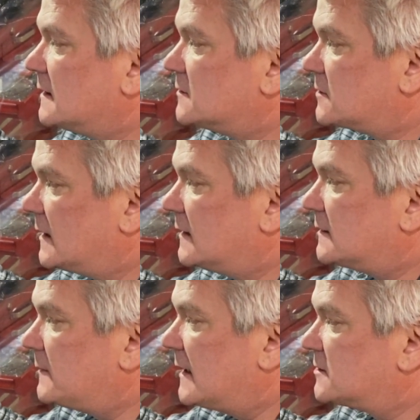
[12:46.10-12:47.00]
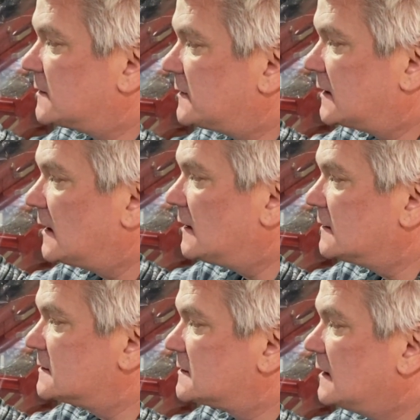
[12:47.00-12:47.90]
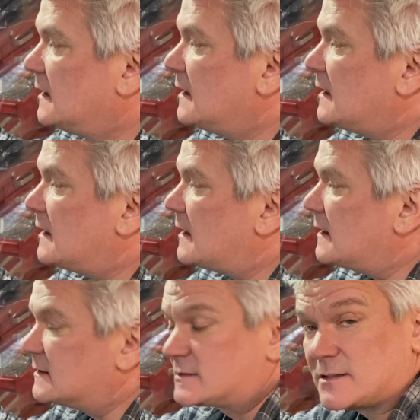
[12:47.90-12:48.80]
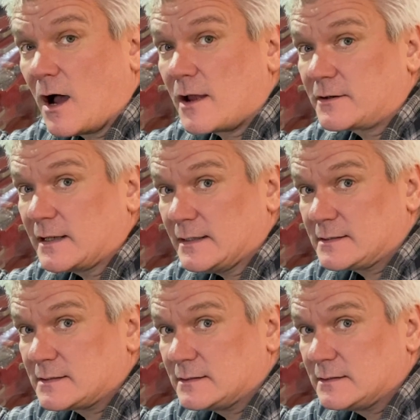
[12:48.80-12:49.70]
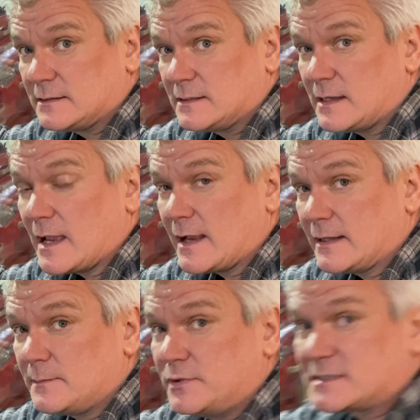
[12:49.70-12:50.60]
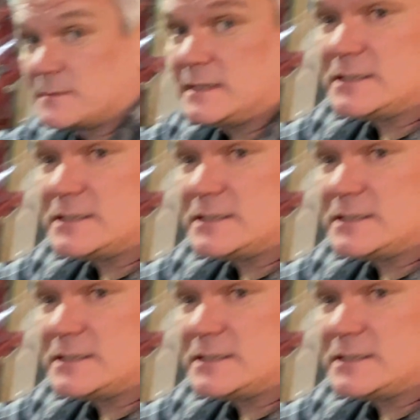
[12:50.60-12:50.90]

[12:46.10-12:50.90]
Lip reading: tried to match up the colors, soldered it, and then put some heat